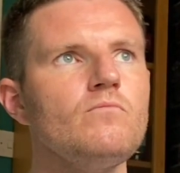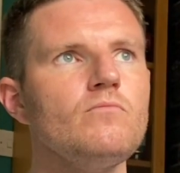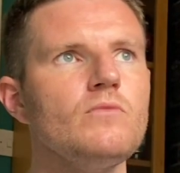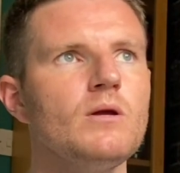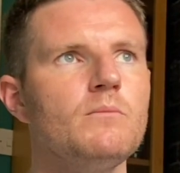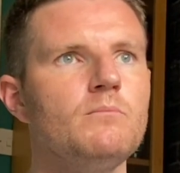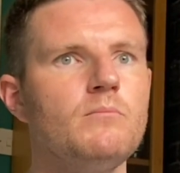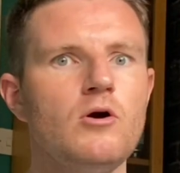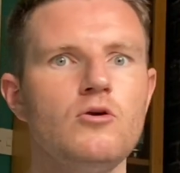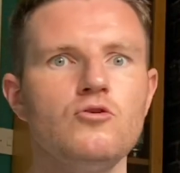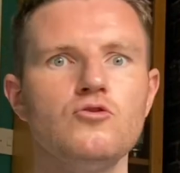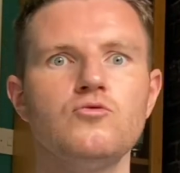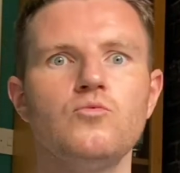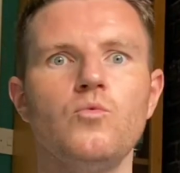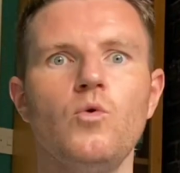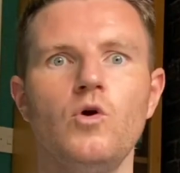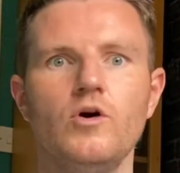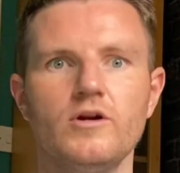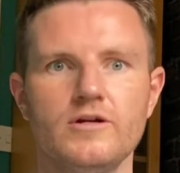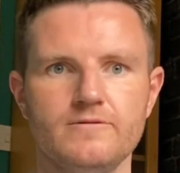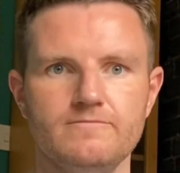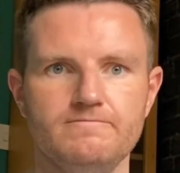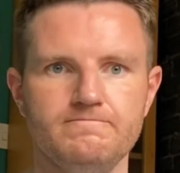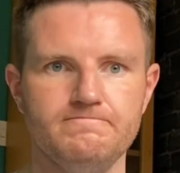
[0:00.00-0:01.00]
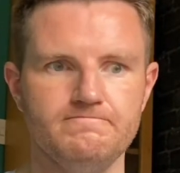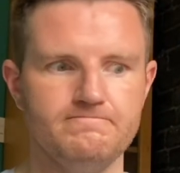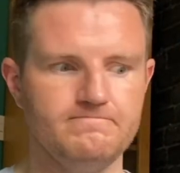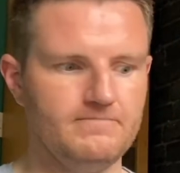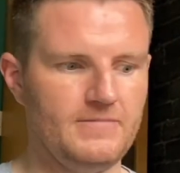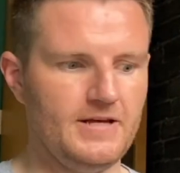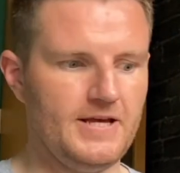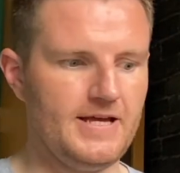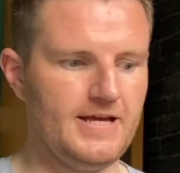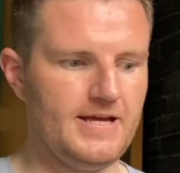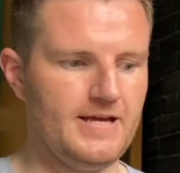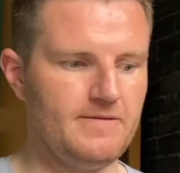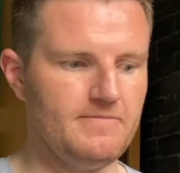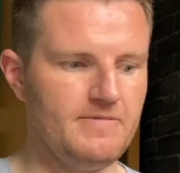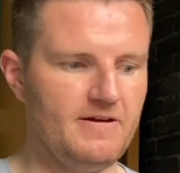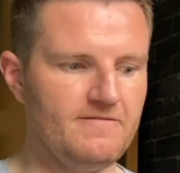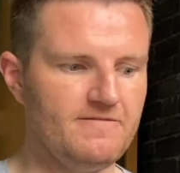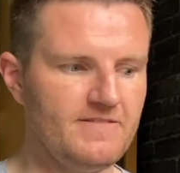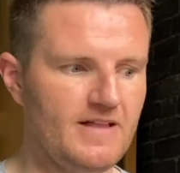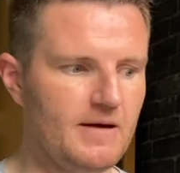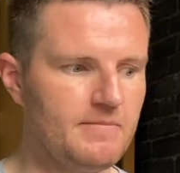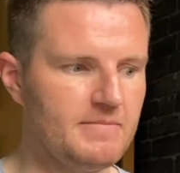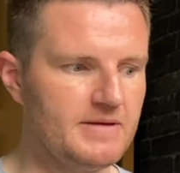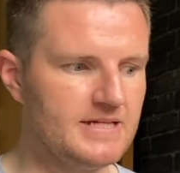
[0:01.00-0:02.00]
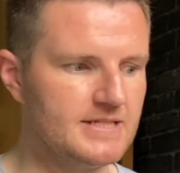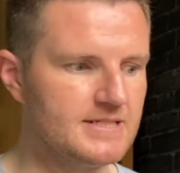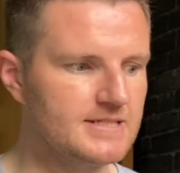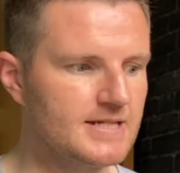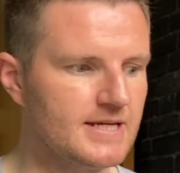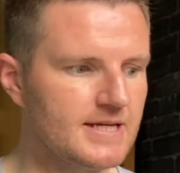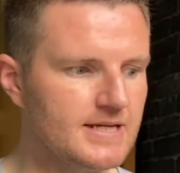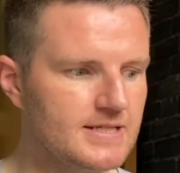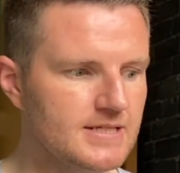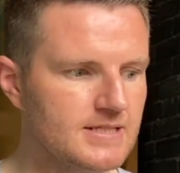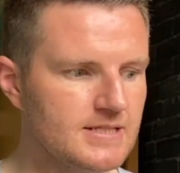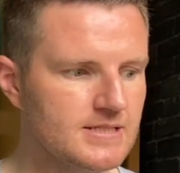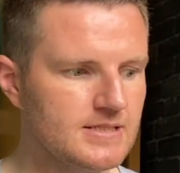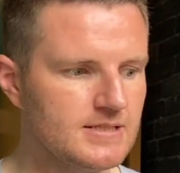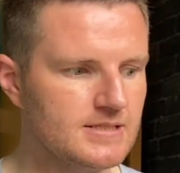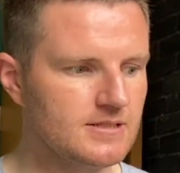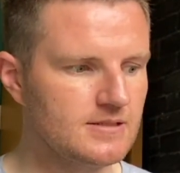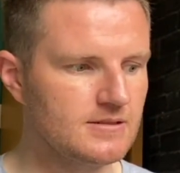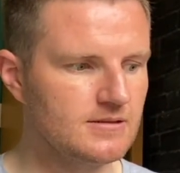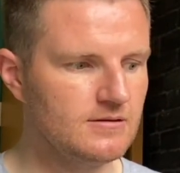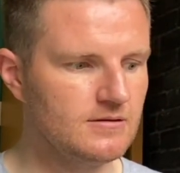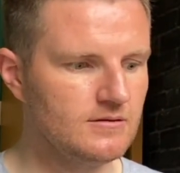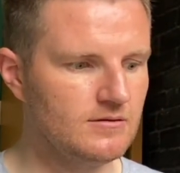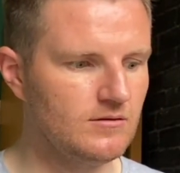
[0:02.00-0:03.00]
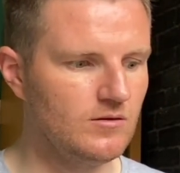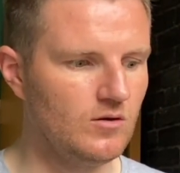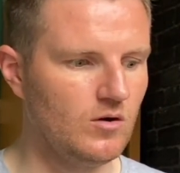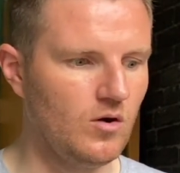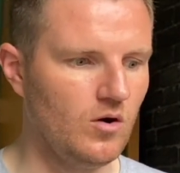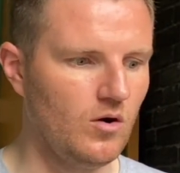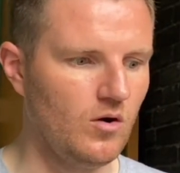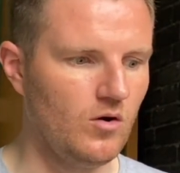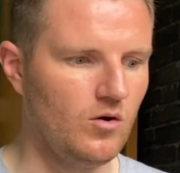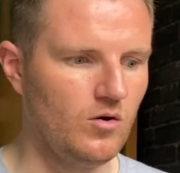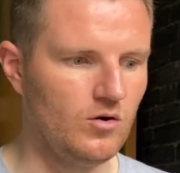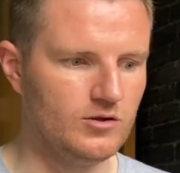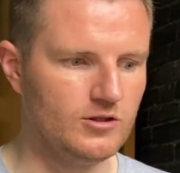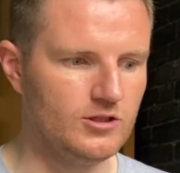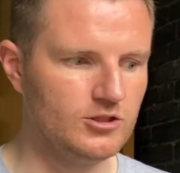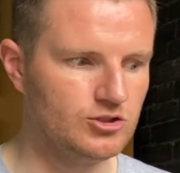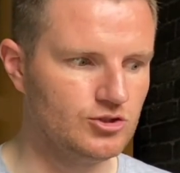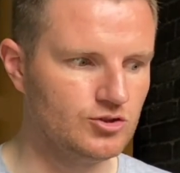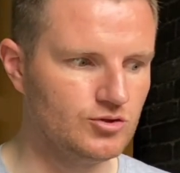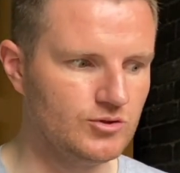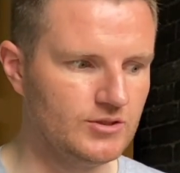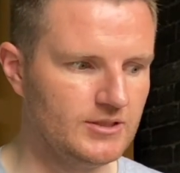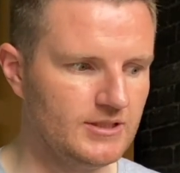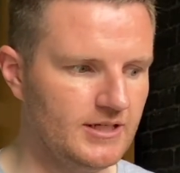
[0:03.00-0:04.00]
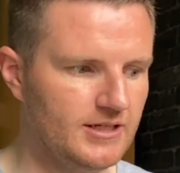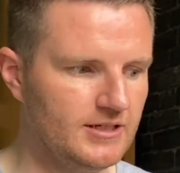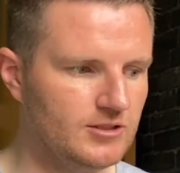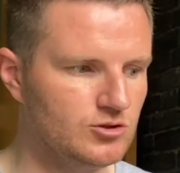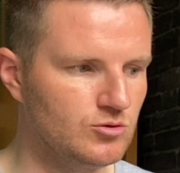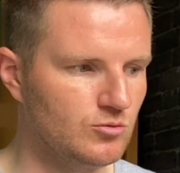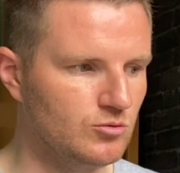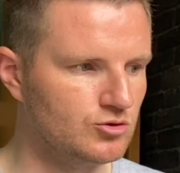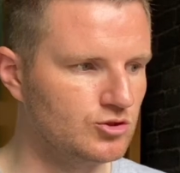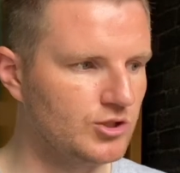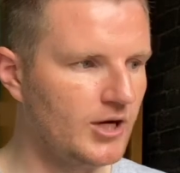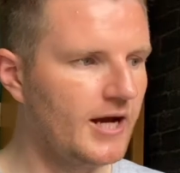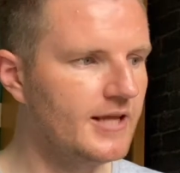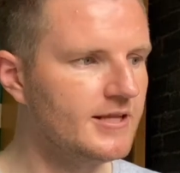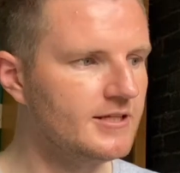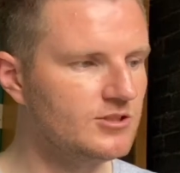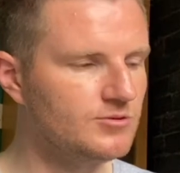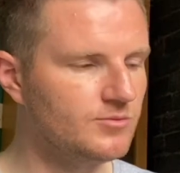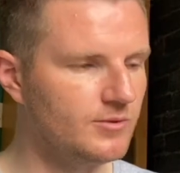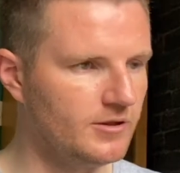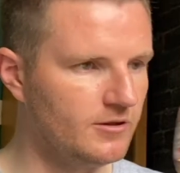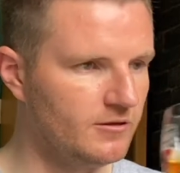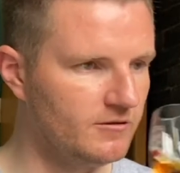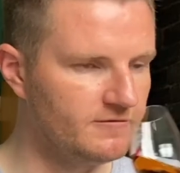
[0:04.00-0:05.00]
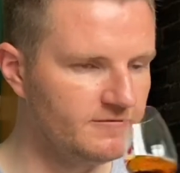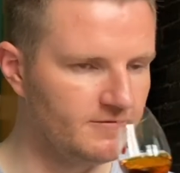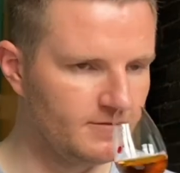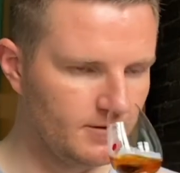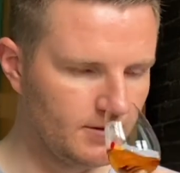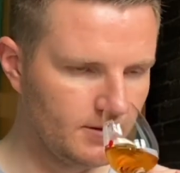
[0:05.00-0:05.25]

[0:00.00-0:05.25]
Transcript: mouth-watering, if that makes sense, on the Stiuireadair. So we'll try the 12.